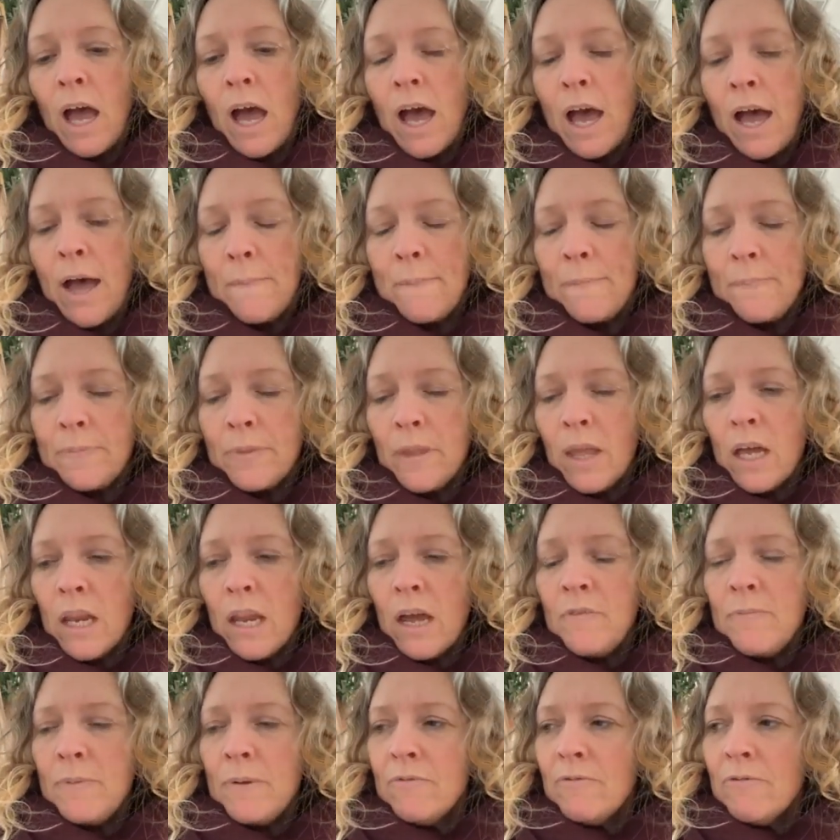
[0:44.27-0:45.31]
And
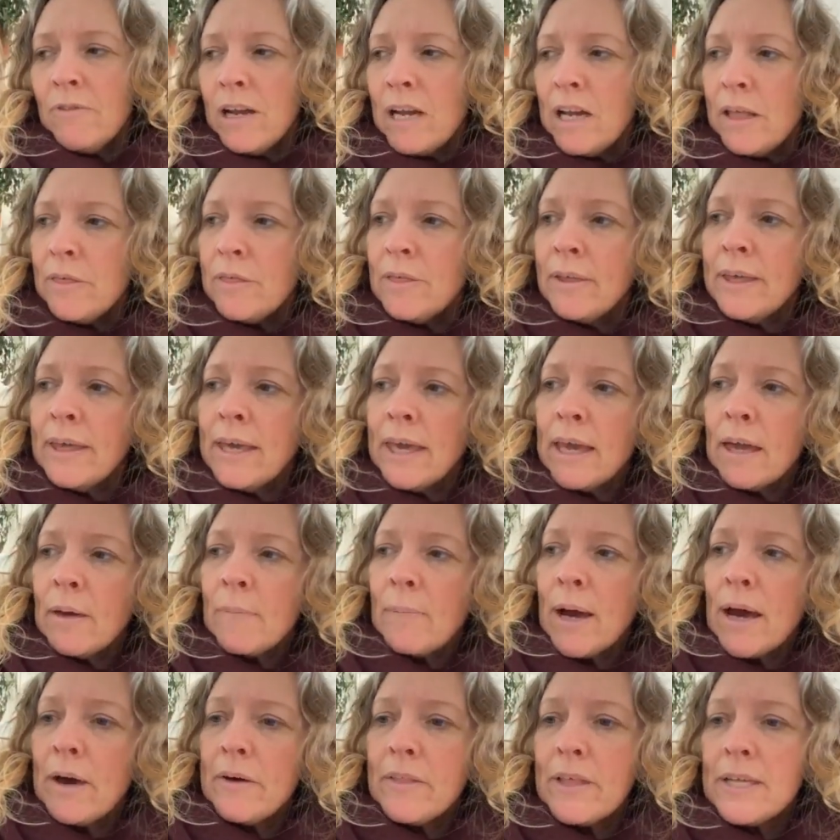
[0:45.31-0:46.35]
I've been really thinking
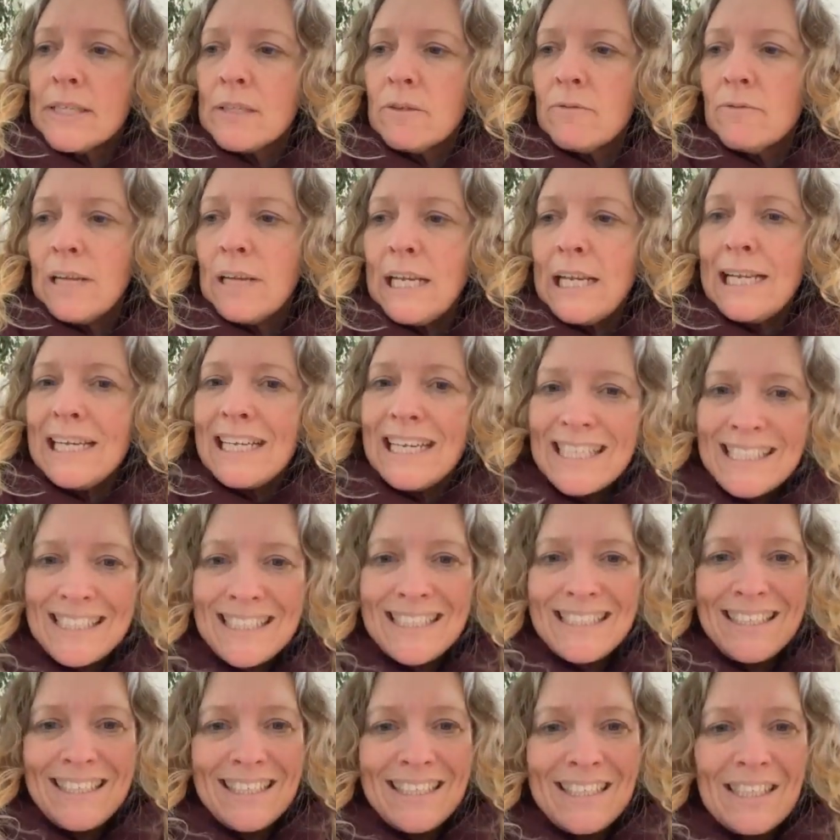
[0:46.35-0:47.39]
about this and really
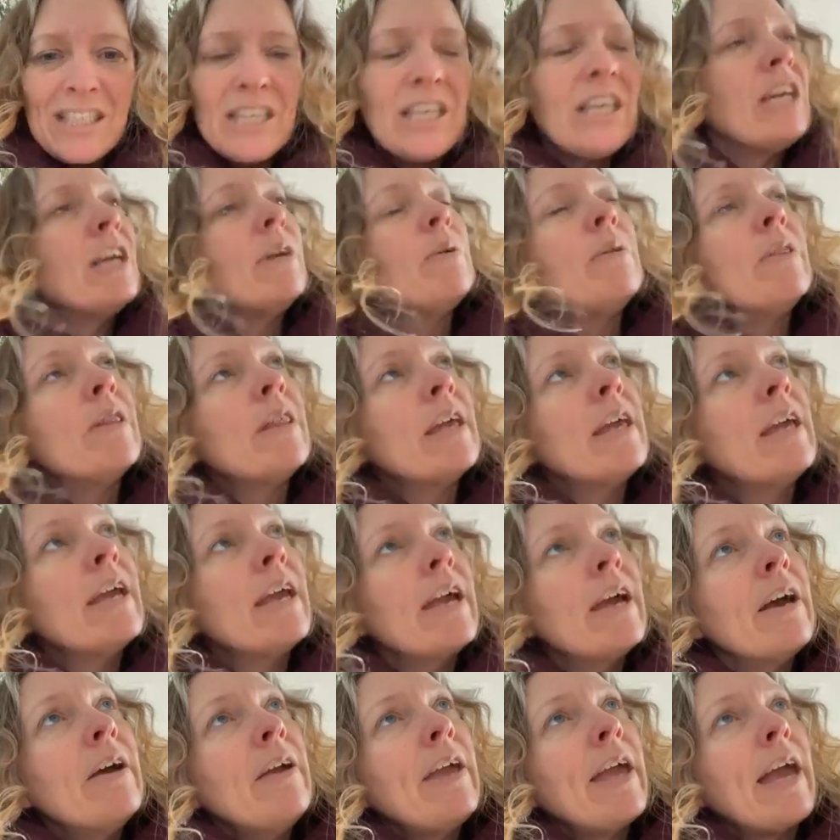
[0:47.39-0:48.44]
listening to you and
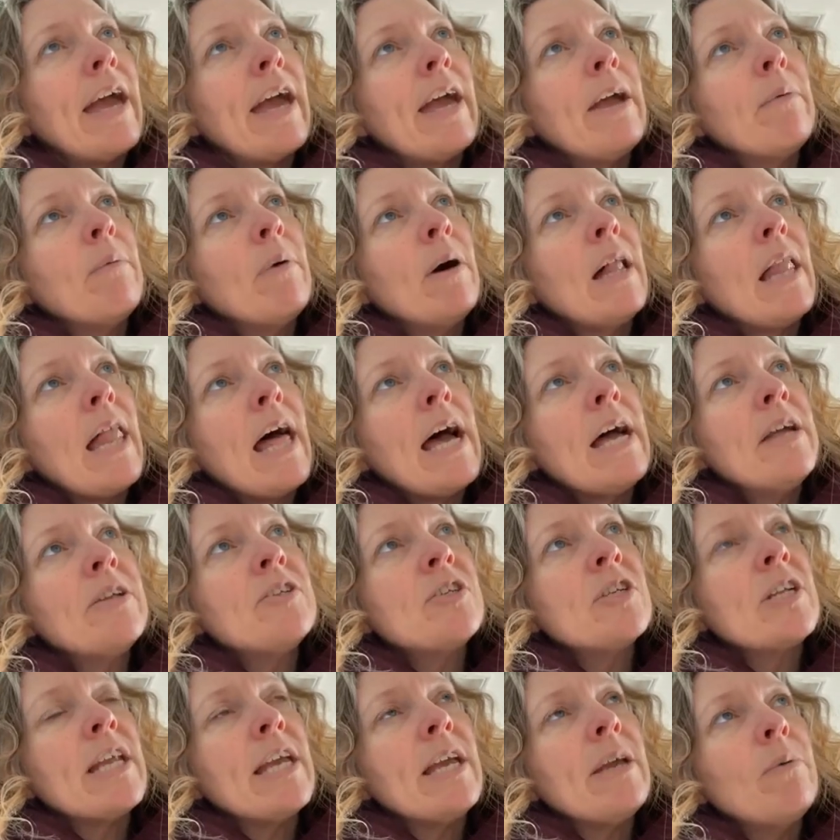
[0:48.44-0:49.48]
thinking, okay, well,
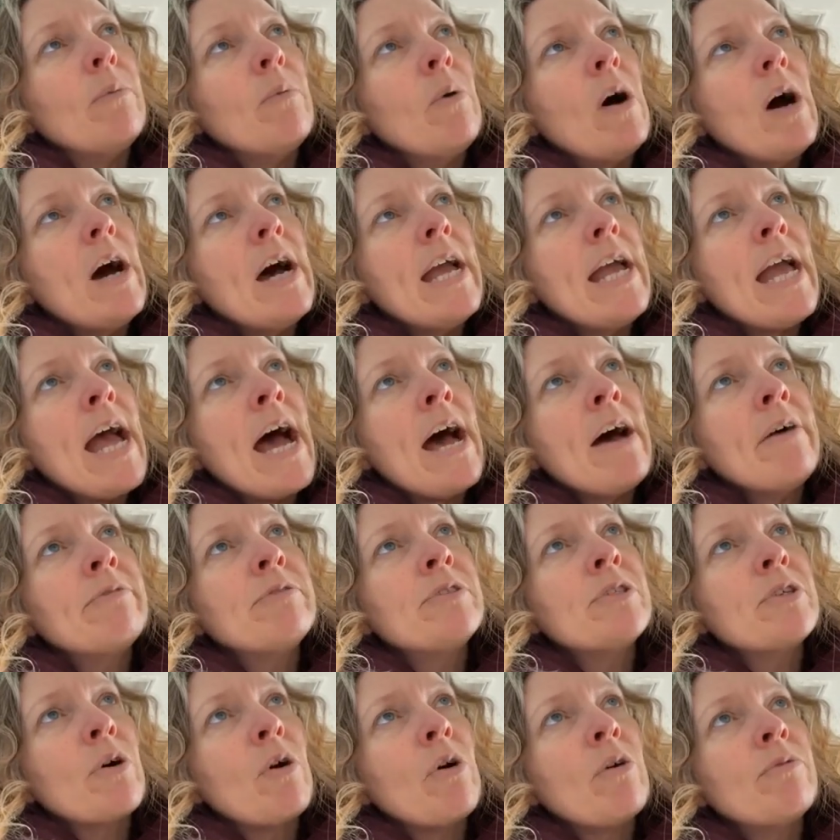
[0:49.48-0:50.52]
actually, what I
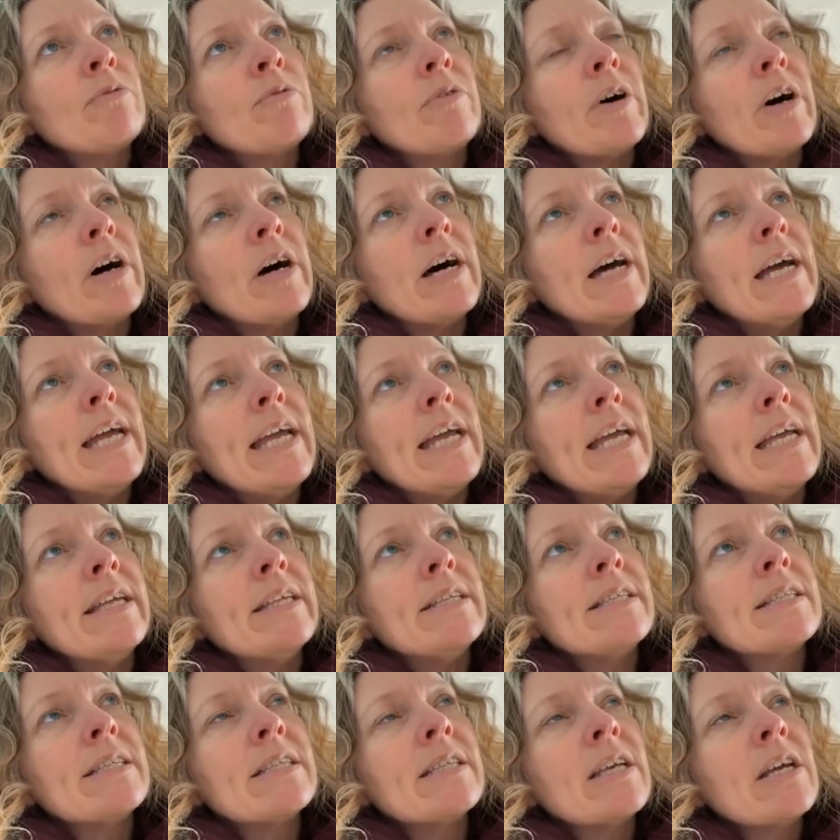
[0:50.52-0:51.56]
have to offer
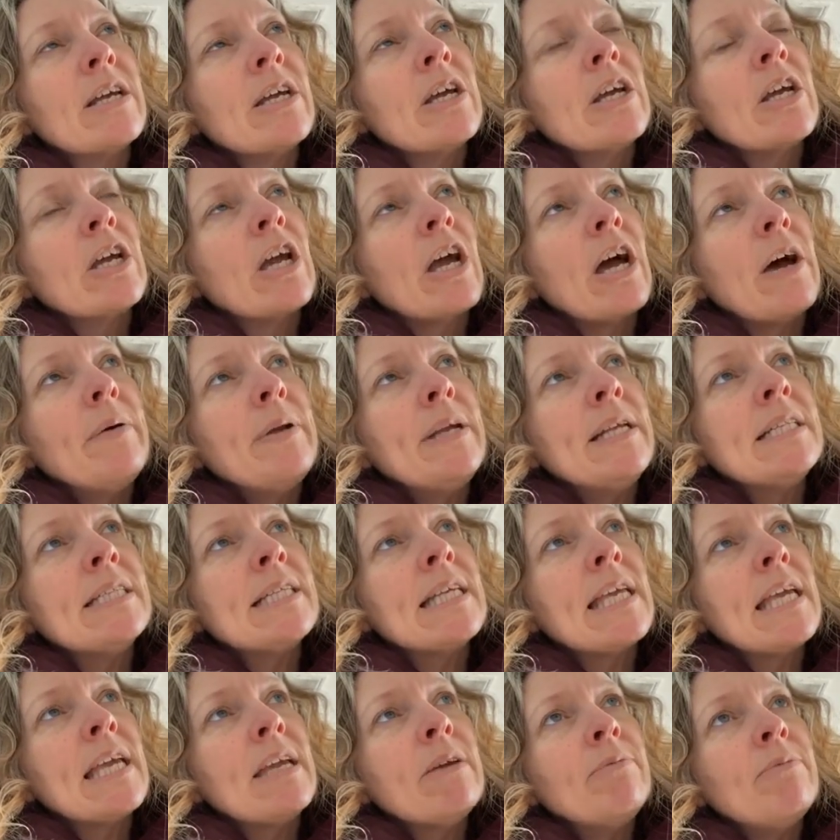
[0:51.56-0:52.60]
is going
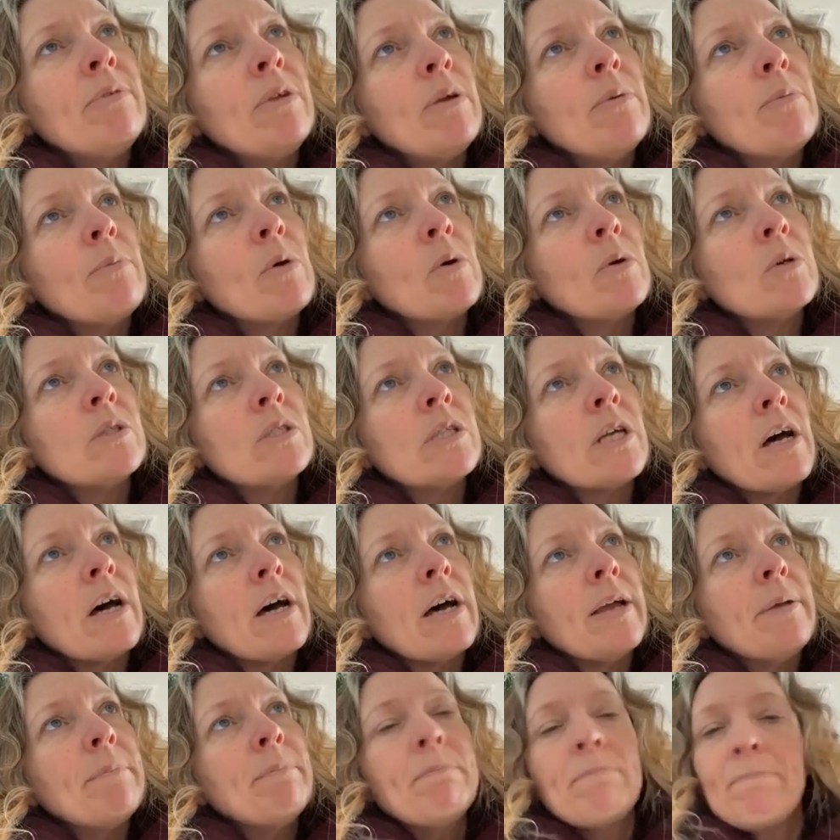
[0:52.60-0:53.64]
to give you more
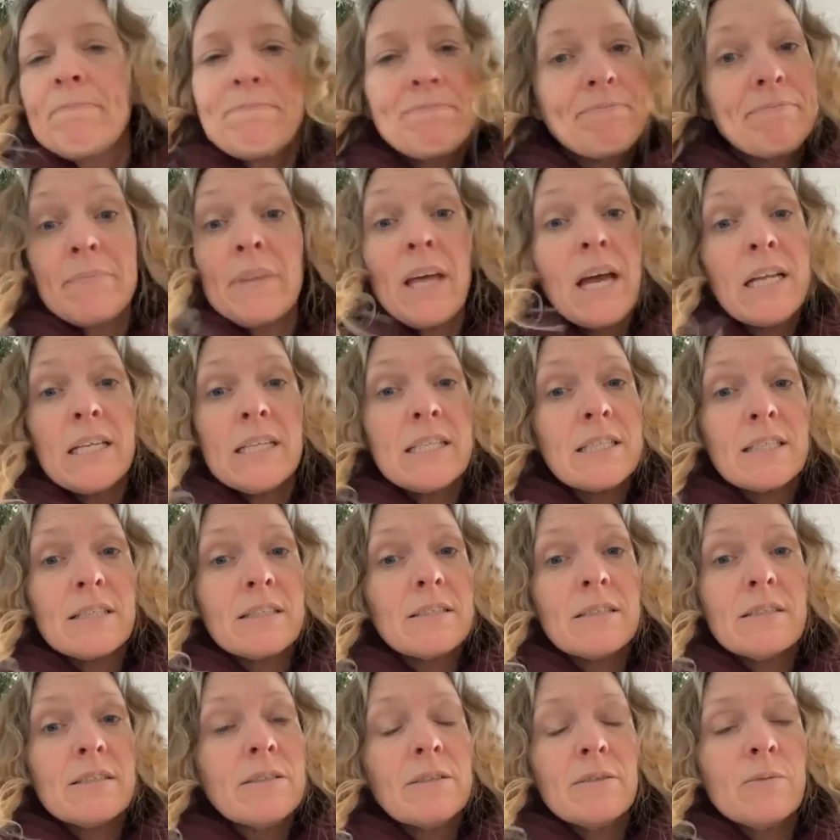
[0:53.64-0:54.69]
time. That
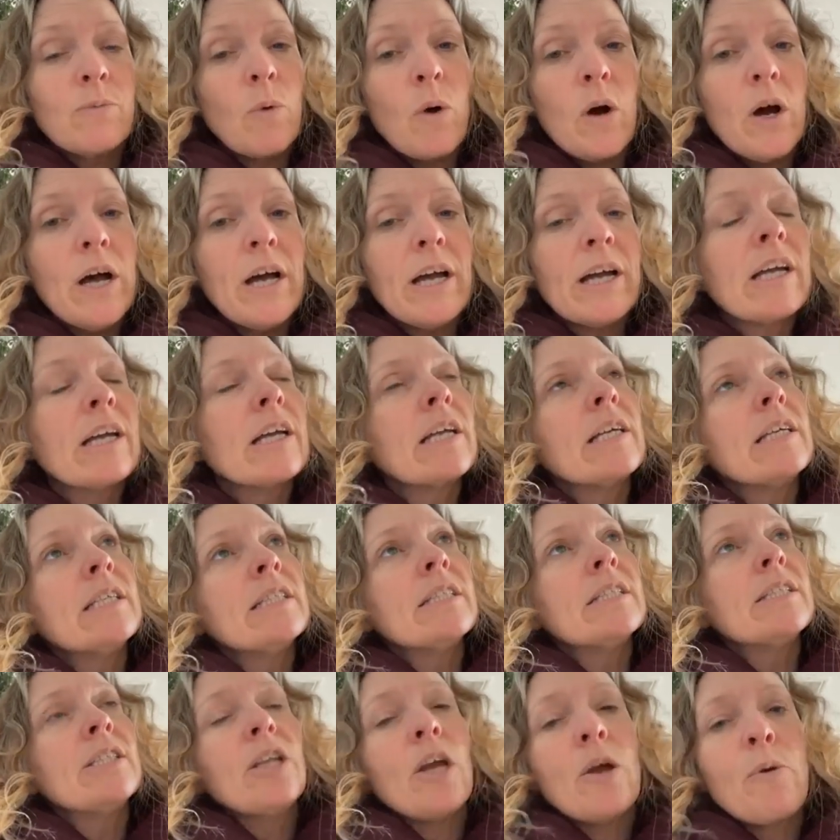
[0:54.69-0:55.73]
doesn't work
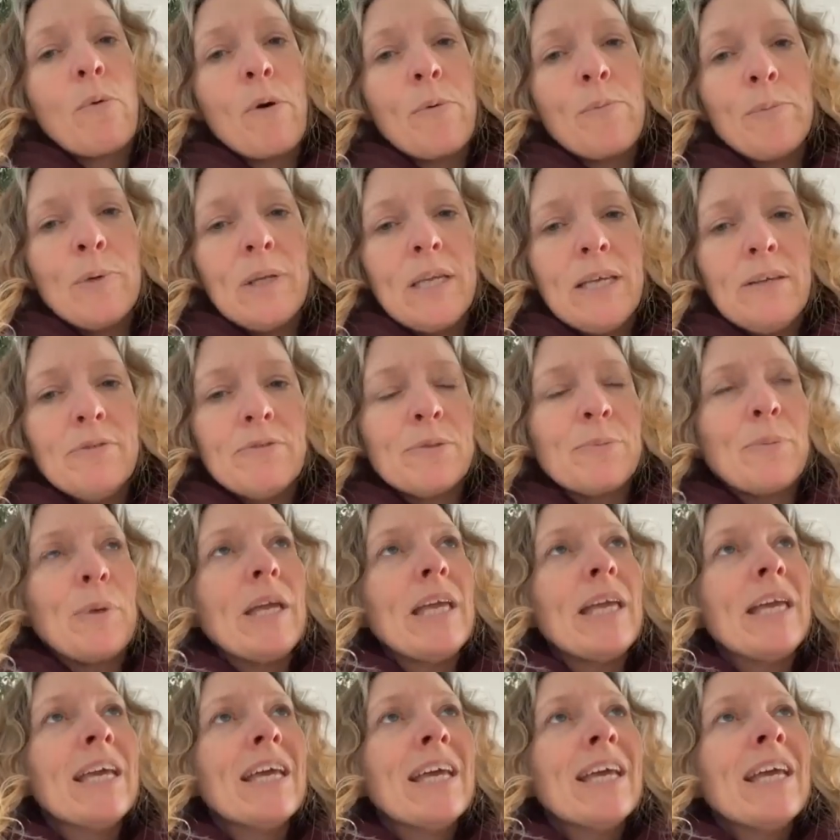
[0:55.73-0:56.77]
because no one believes
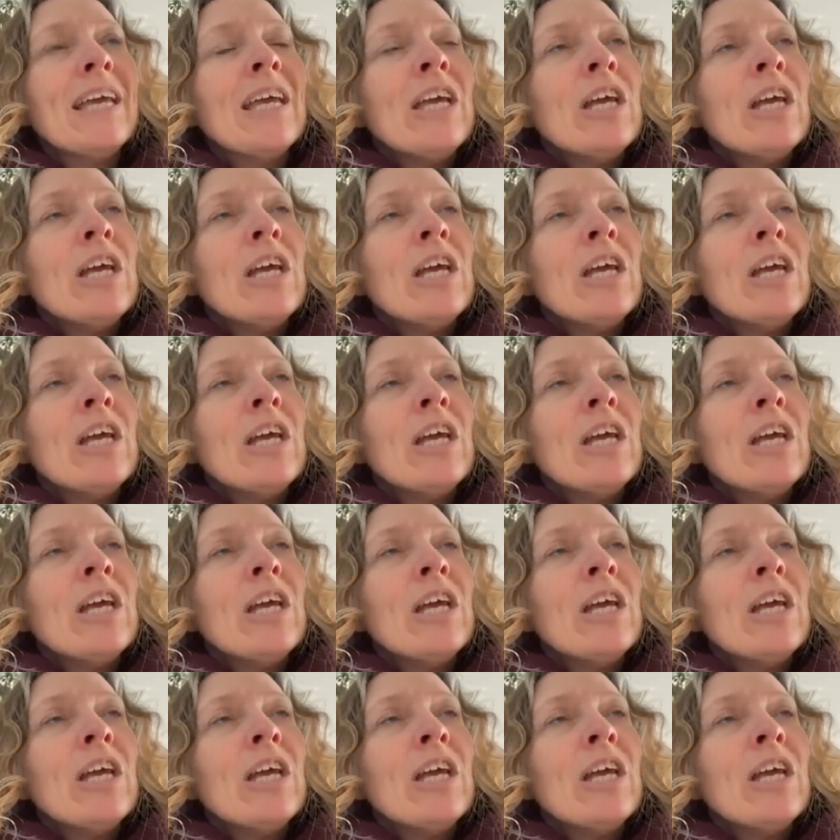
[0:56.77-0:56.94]
me.